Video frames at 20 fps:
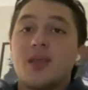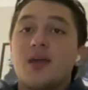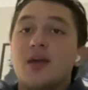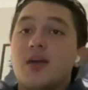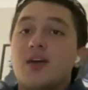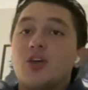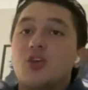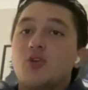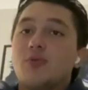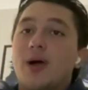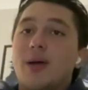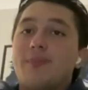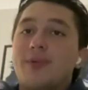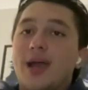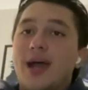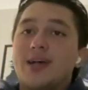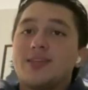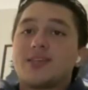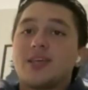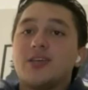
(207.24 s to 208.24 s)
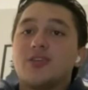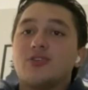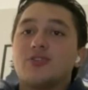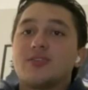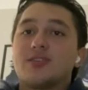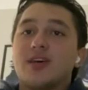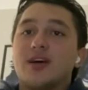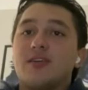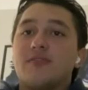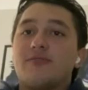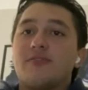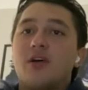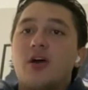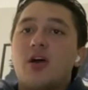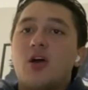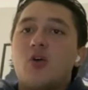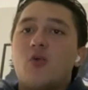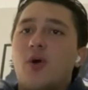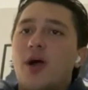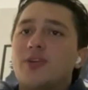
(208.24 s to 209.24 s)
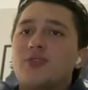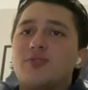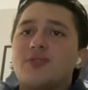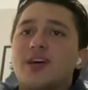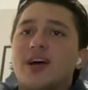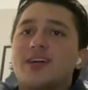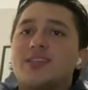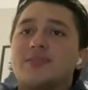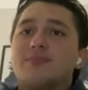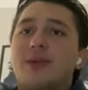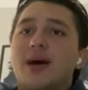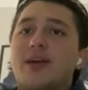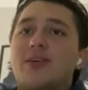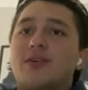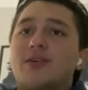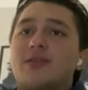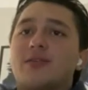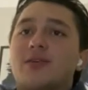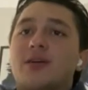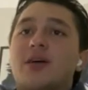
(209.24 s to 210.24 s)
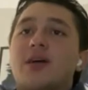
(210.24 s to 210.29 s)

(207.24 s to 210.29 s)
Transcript: You might be asking yourself, why do tides matter?